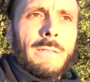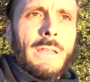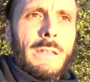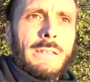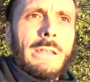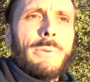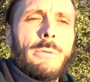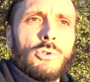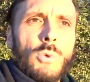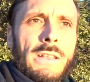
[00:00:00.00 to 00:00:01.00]
Then the
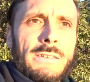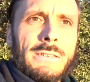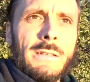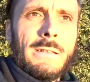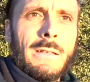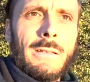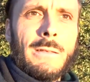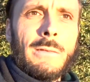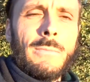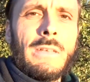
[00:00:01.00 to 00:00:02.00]
previous one is
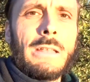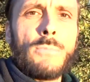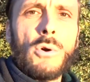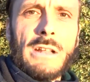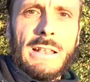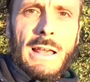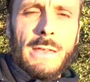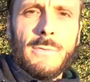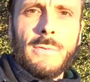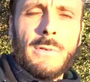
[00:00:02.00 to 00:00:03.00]
immortal
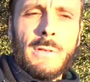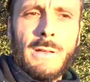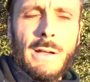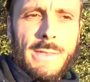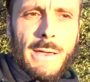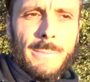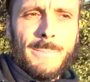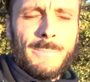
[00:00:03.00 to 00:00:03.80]
life, Hayah.